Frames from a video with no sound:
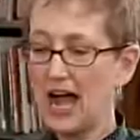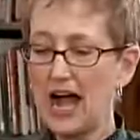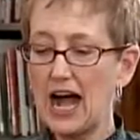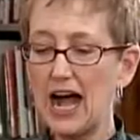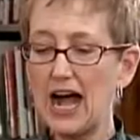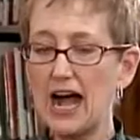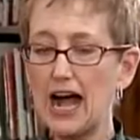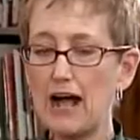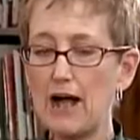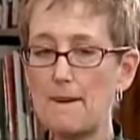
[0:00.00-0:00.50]

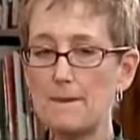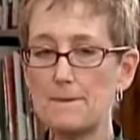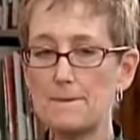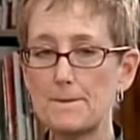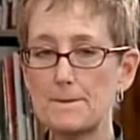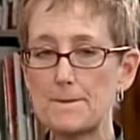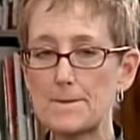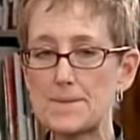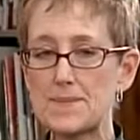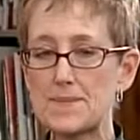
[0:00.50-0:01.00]

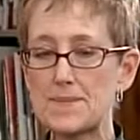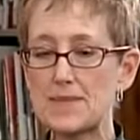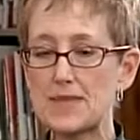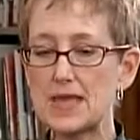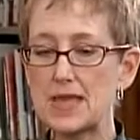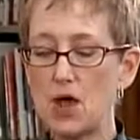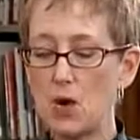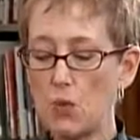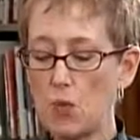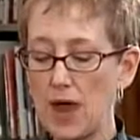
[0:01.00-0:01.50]

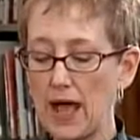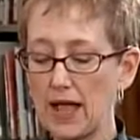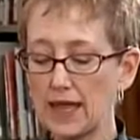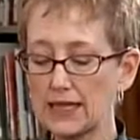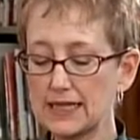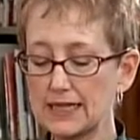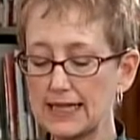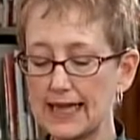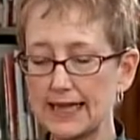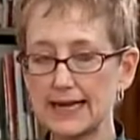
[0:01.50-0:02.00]

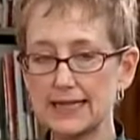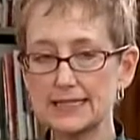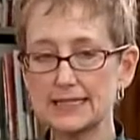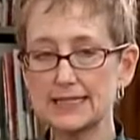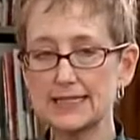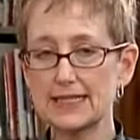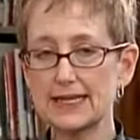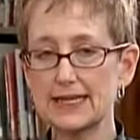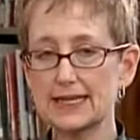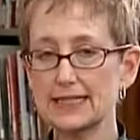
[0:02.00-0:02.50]
Well, let
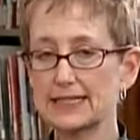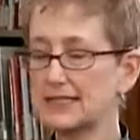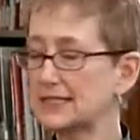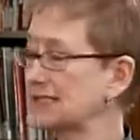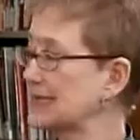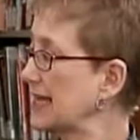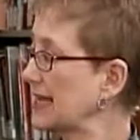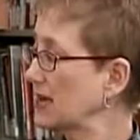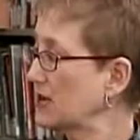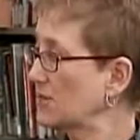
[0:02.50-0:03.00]
us then
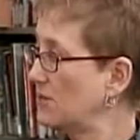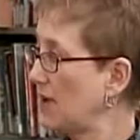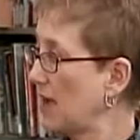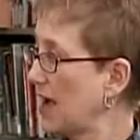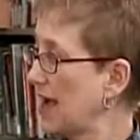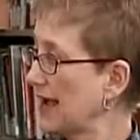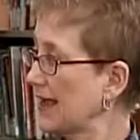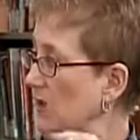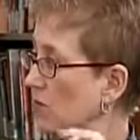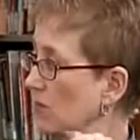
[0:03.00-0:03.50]
say
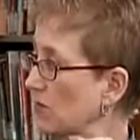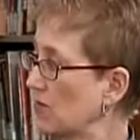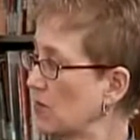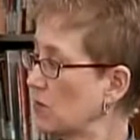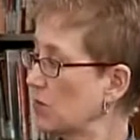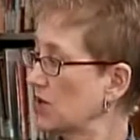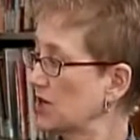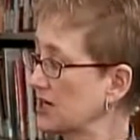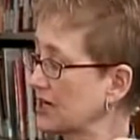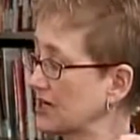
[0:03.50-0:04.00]
goodbye, and
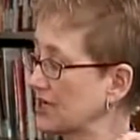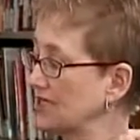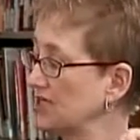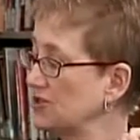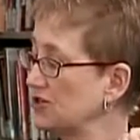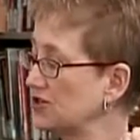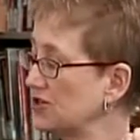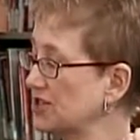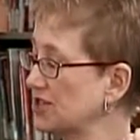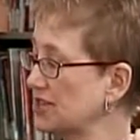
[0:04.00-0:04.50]
then we're going to
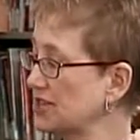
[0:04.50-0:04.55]
continue to